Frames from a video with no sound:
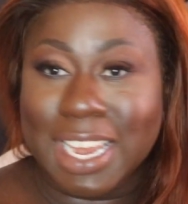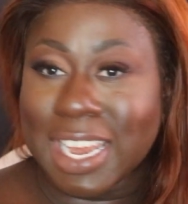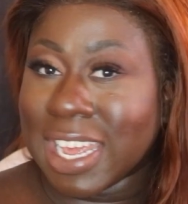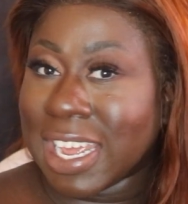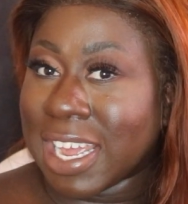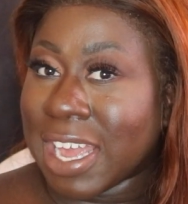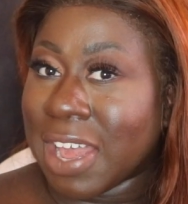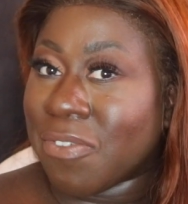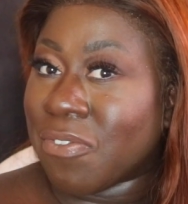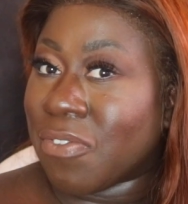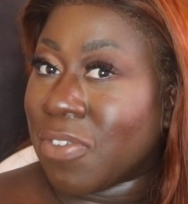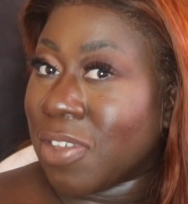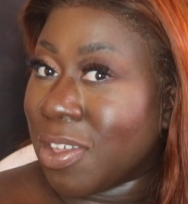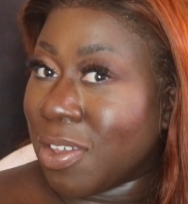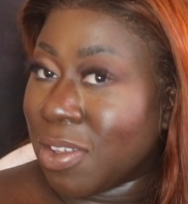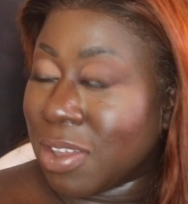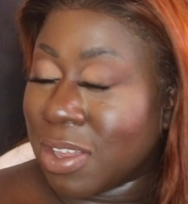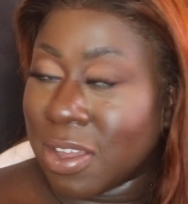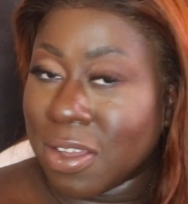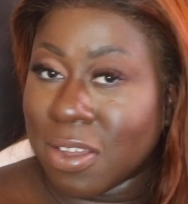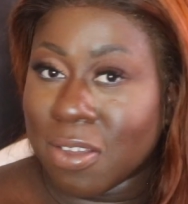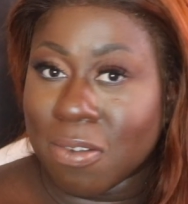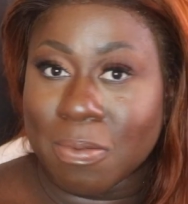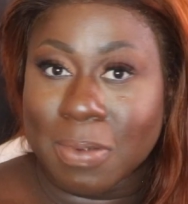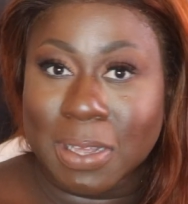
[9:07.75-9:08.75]
Like, I feel
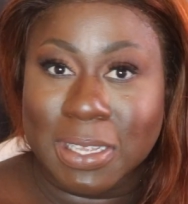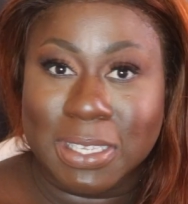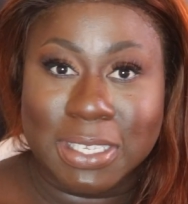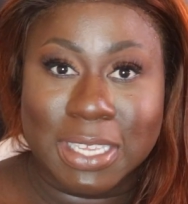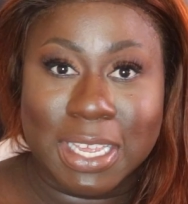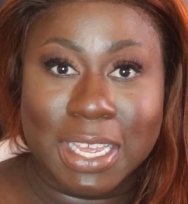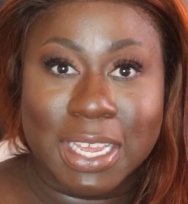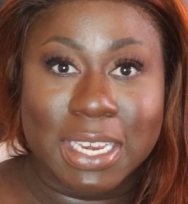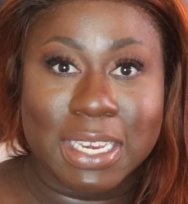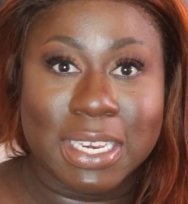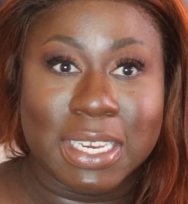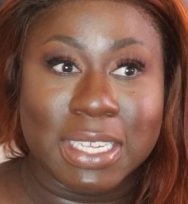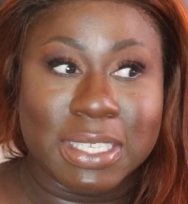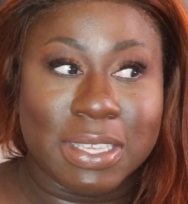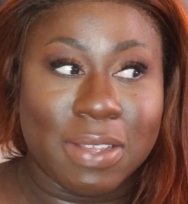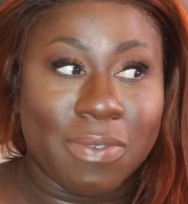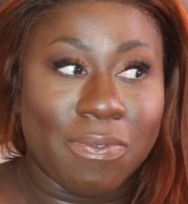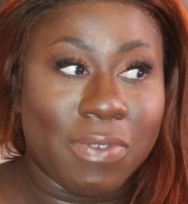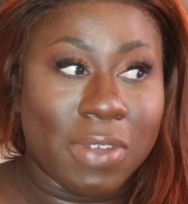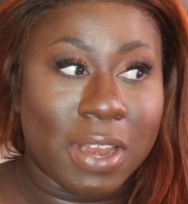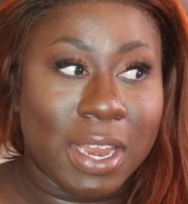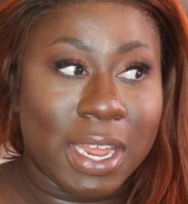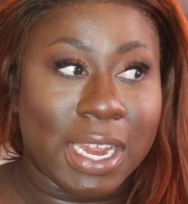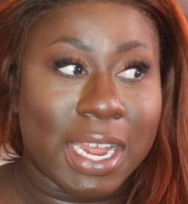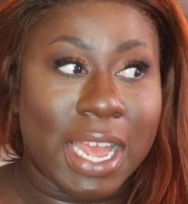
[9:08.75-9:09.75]
good. My skin doesn't
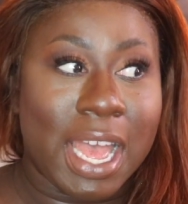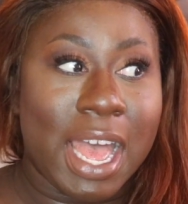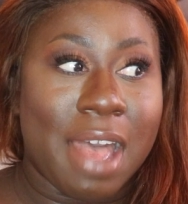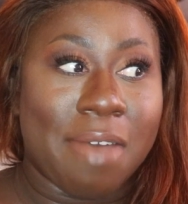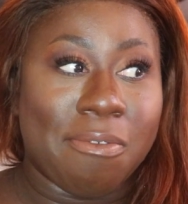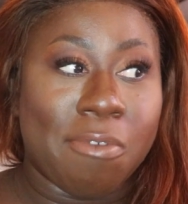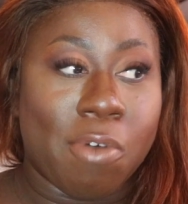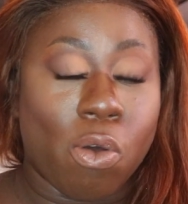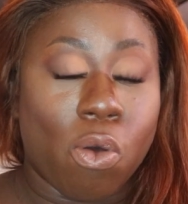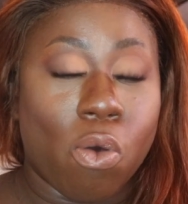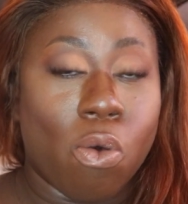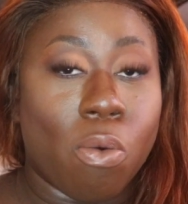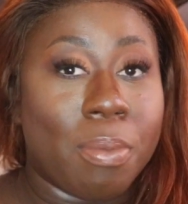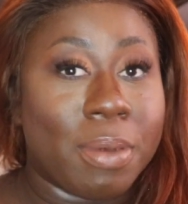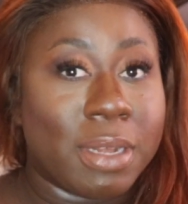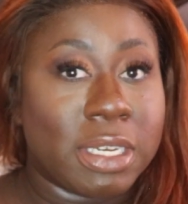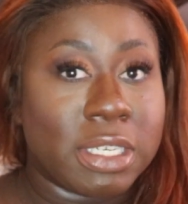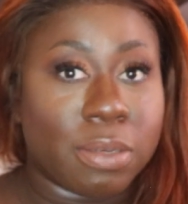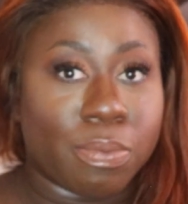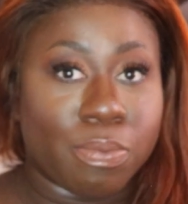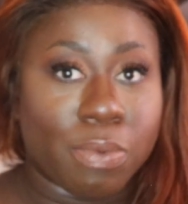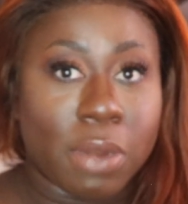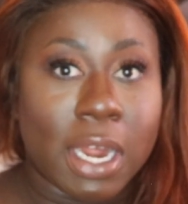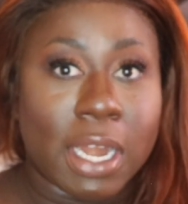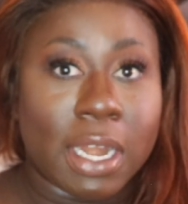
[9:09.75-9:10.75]
feel like I have a whole
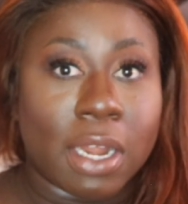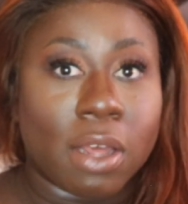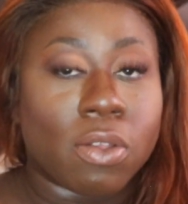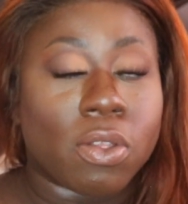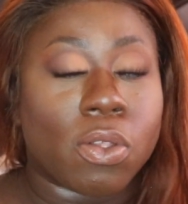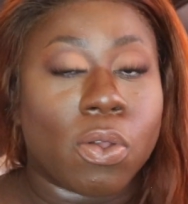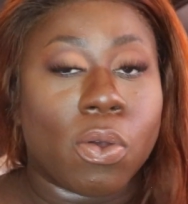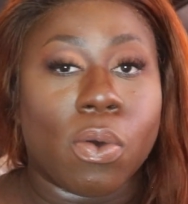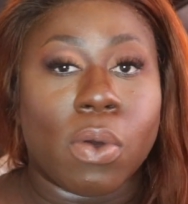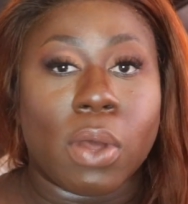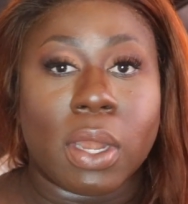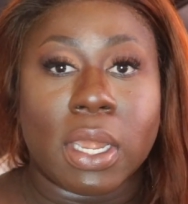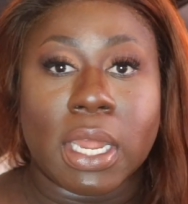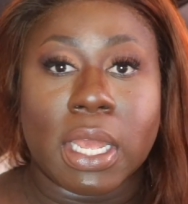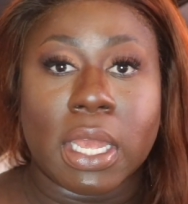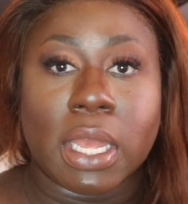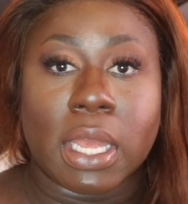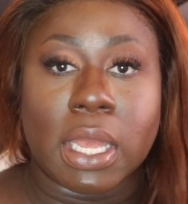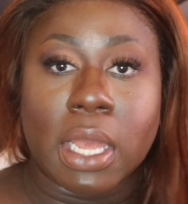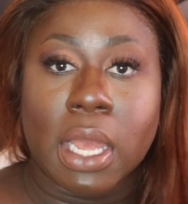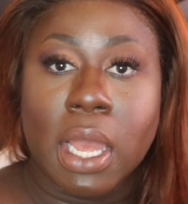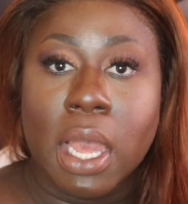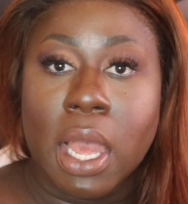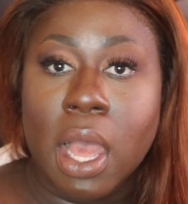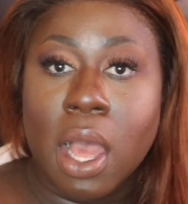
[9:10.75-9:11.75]
bunch of product on
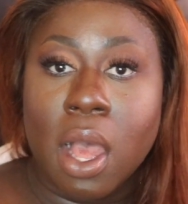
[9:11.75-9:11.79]
it.